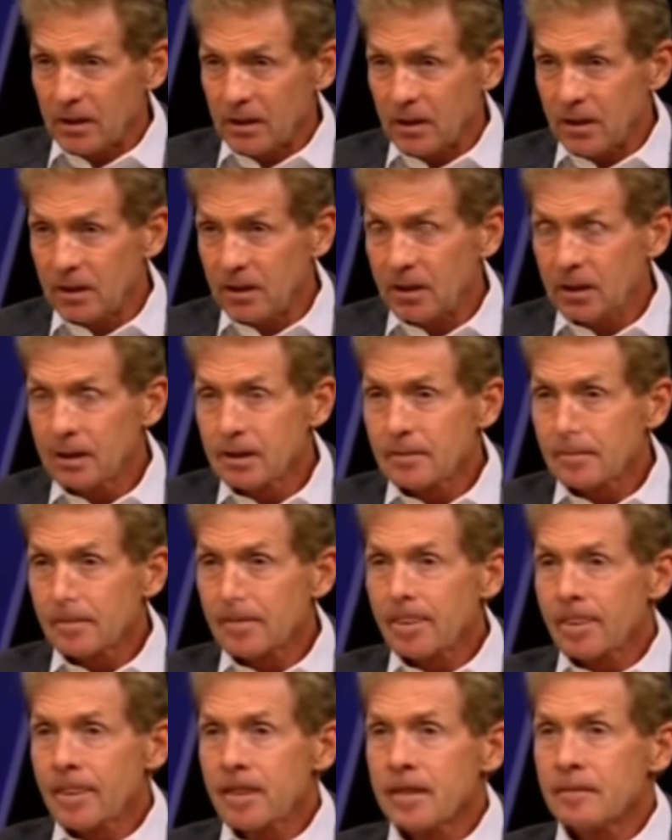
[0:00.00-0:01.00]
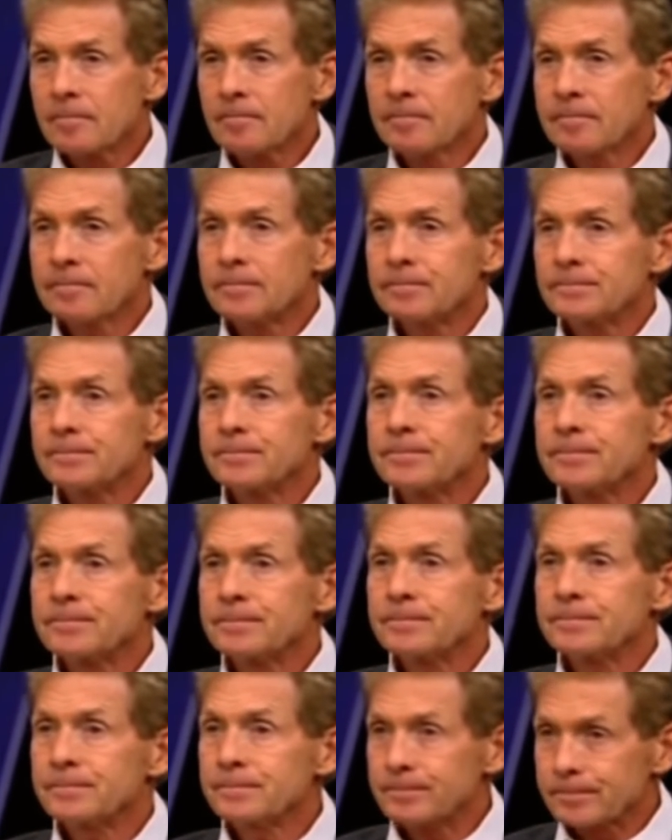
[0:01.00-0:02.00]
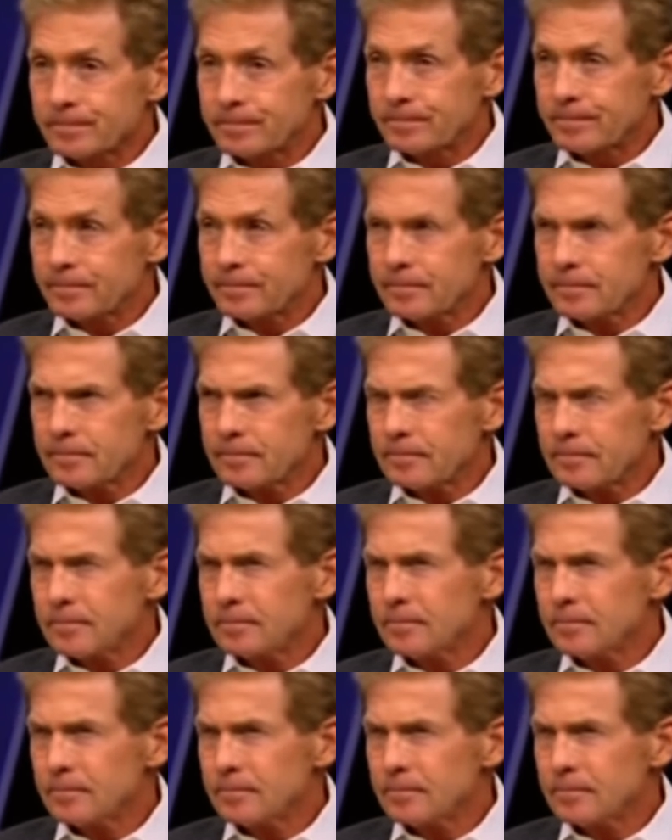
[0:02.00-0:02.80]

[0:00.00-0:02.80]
I don't see, because they play Friday, right? Or they play